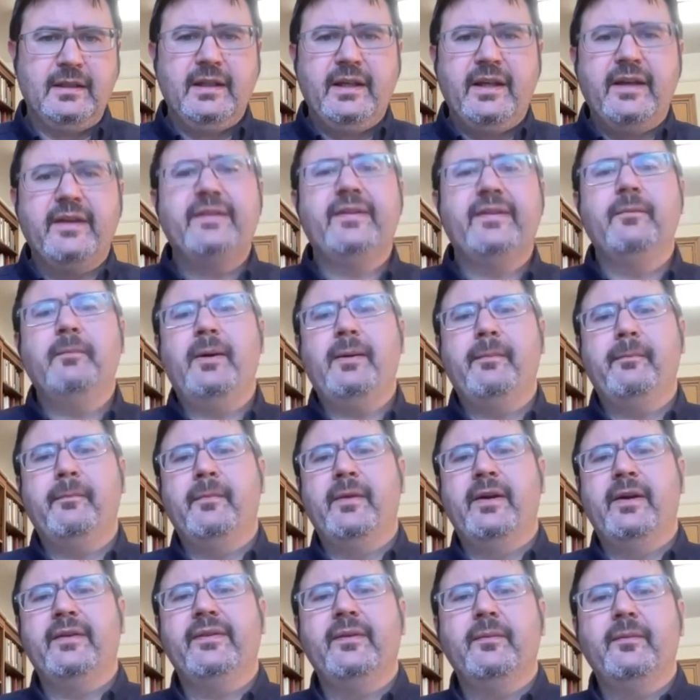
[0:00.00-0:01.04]
As a
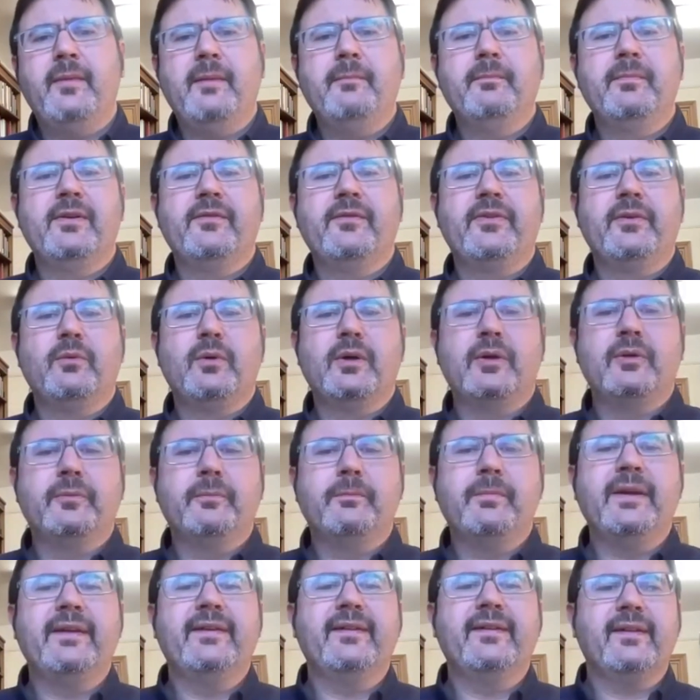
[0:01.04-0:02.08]
member of the World
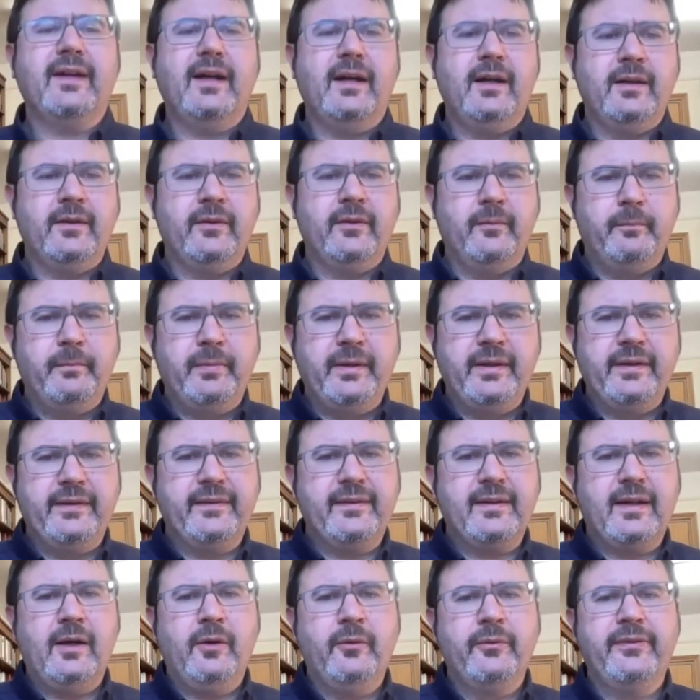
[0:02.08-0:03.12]
Peace
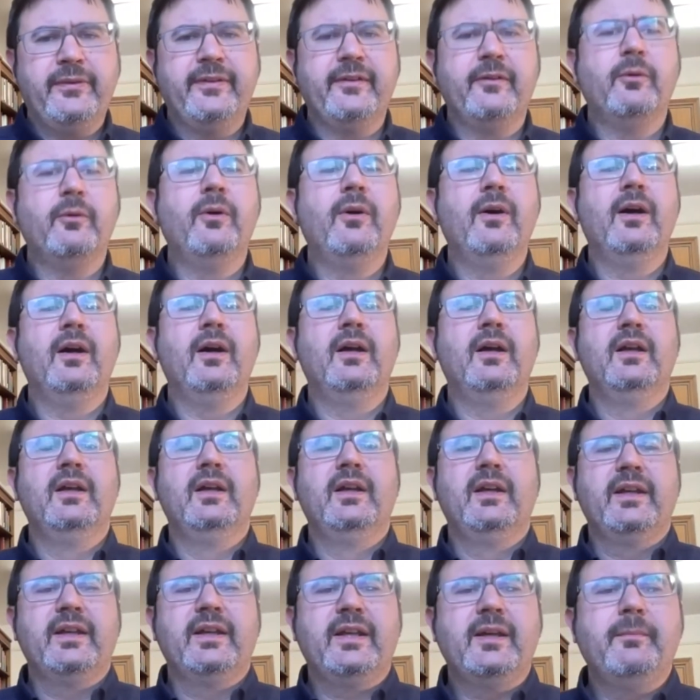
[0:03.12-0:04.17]
Council,
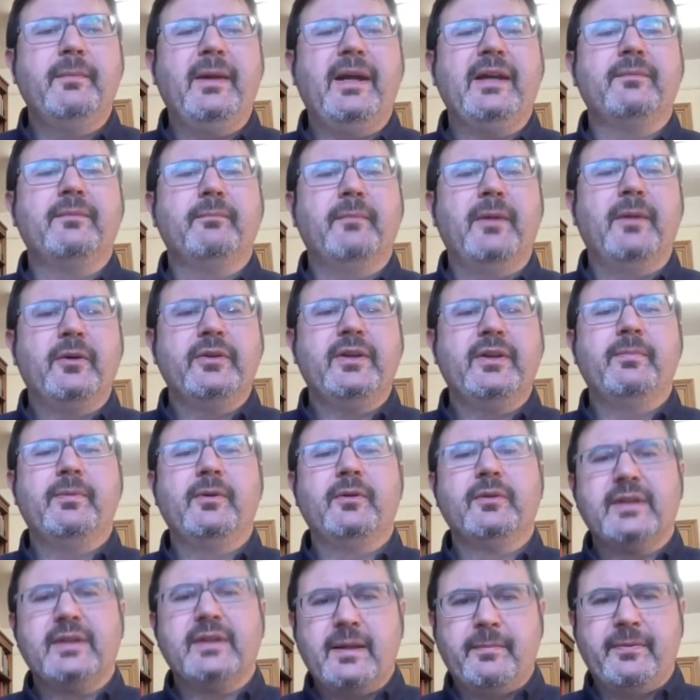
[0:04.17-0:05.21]
he made
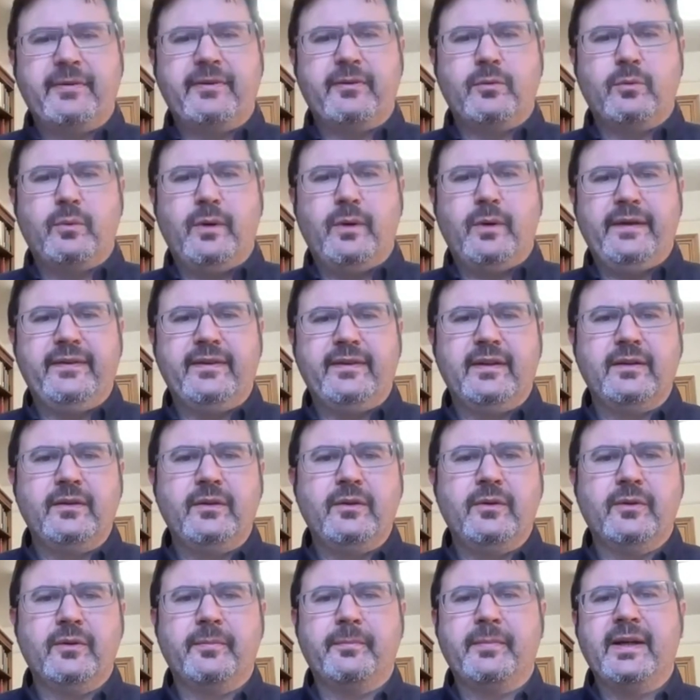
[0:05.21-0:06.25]
multiple trips to Western
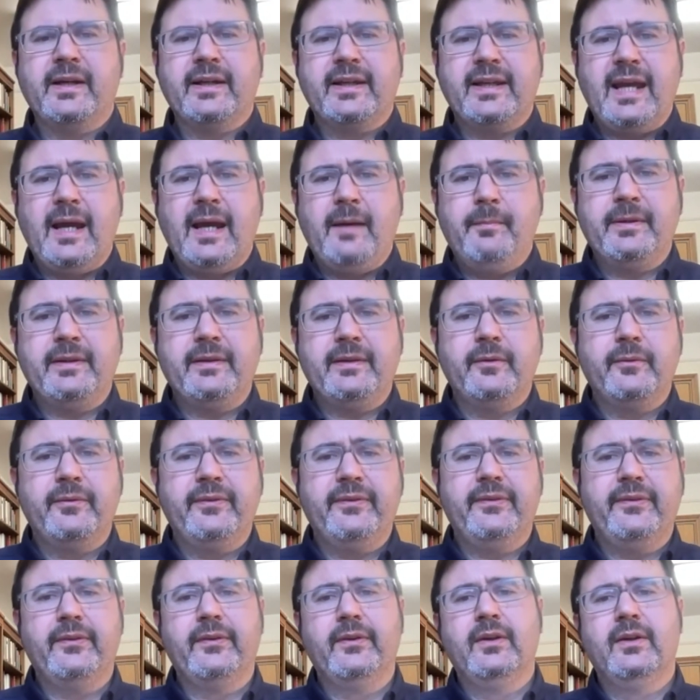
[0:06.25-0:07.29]
European
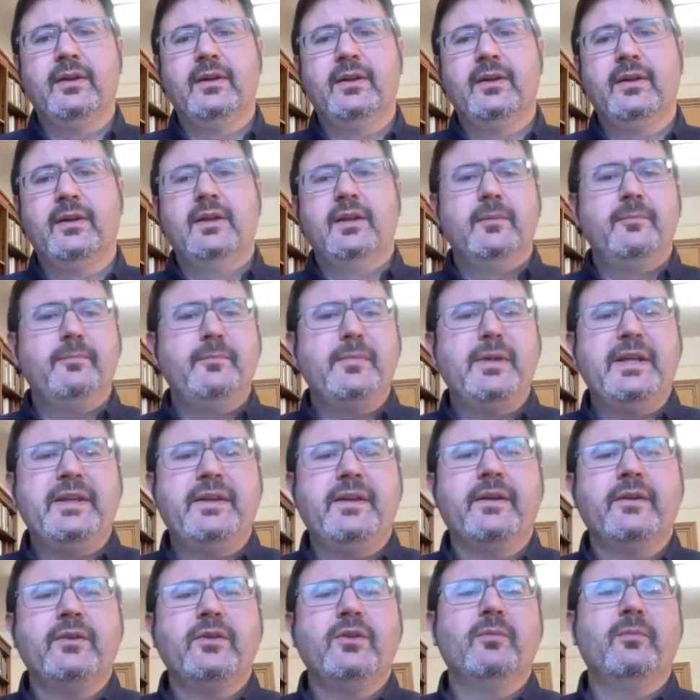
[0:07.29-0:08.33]
capitals,
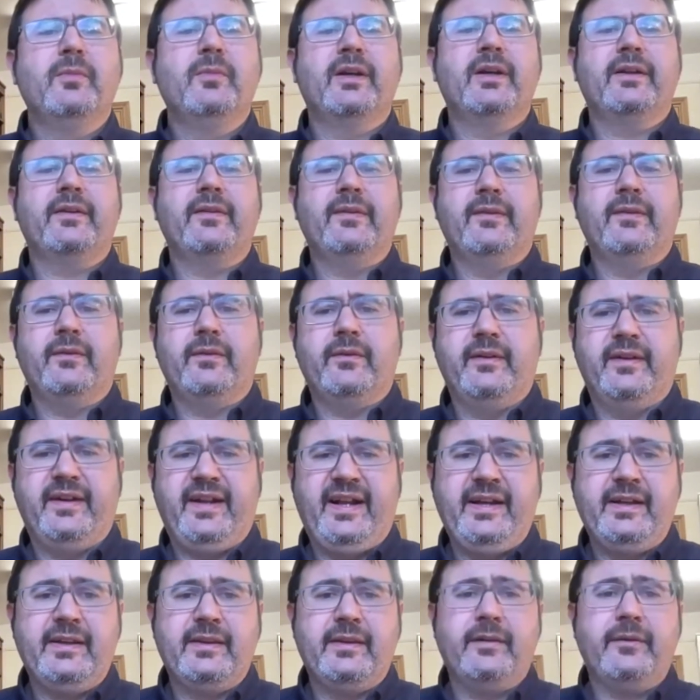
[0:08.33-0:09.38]
meeting numerous
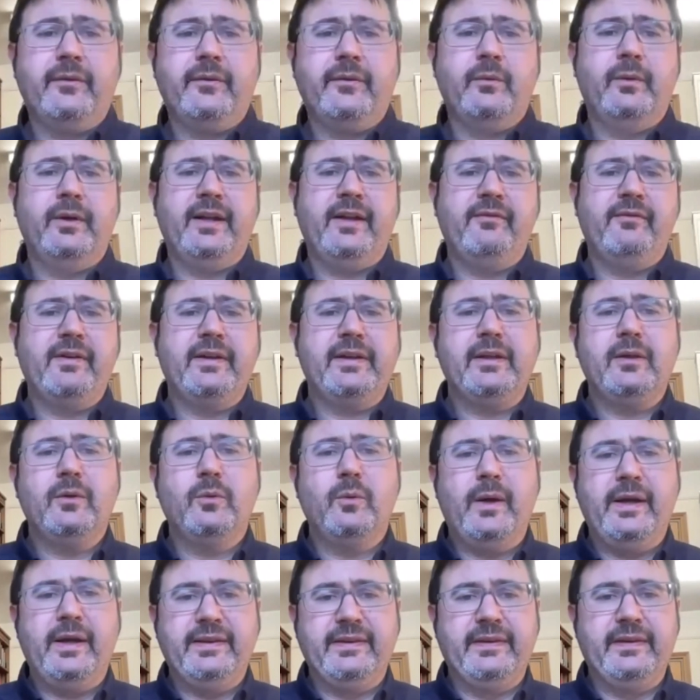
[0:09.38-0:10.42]
writers wherever he
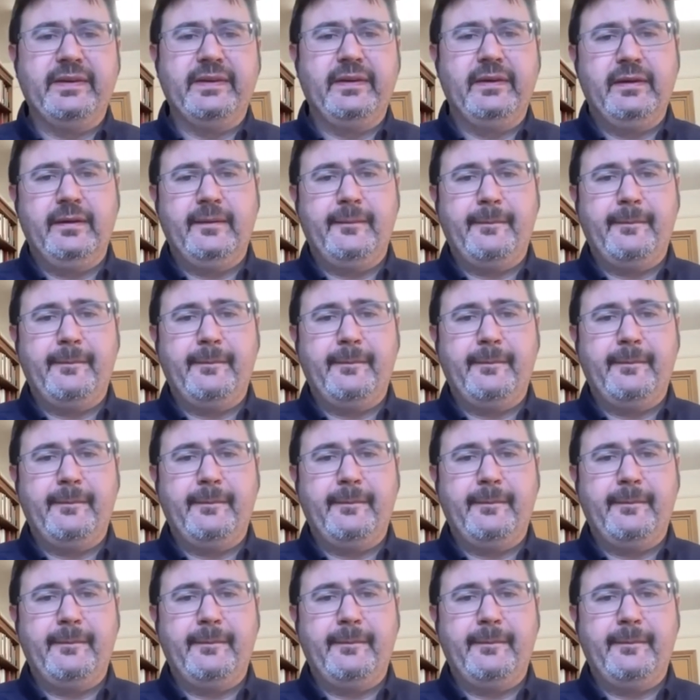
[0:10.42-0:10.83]
went.